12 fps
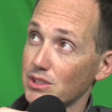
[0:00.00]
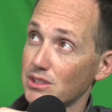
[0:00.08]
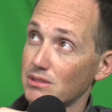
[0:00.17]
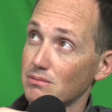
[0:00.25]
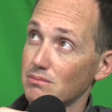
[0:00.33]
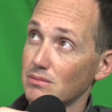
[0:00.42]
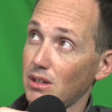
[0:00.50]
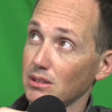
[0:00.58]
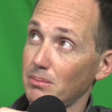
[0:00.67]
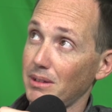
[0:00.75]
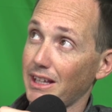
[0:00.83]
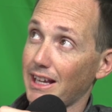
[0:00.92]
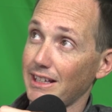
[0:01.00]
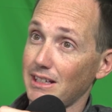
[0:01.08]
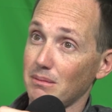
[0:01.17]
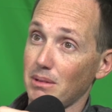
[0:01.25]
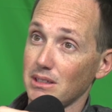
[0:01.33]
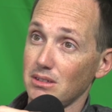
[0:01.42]
which ultimately got
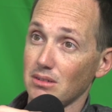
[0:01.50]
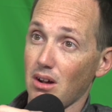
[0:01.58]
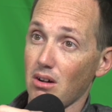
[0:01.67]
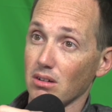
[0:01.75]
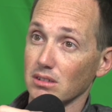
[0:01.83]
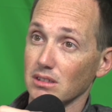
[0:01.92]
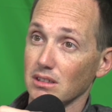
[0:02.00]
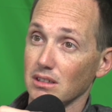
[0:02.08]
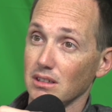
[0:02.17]
eaten by 2 dogs.